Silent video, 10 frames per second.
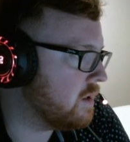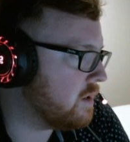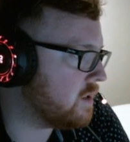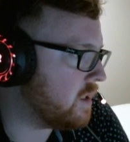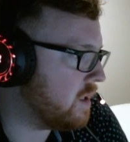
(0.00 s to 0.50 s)

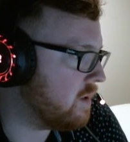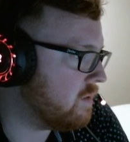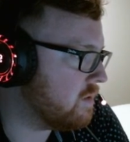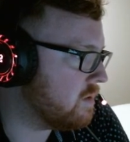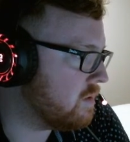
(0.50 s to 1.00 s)
that now?
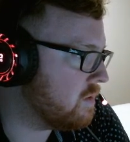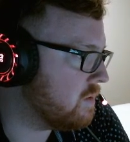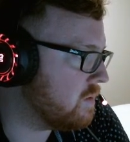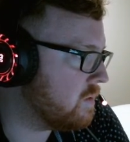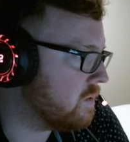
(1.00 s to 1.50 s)

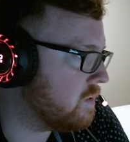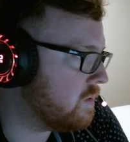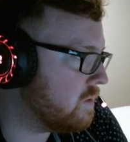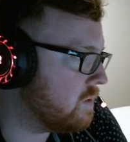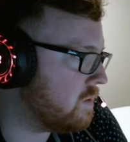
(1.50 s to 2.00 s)

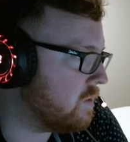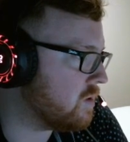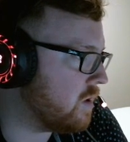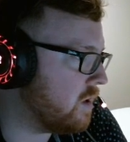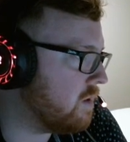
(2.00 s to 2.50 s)
Looks
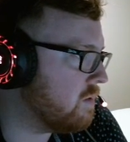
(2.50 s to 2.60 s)
like now.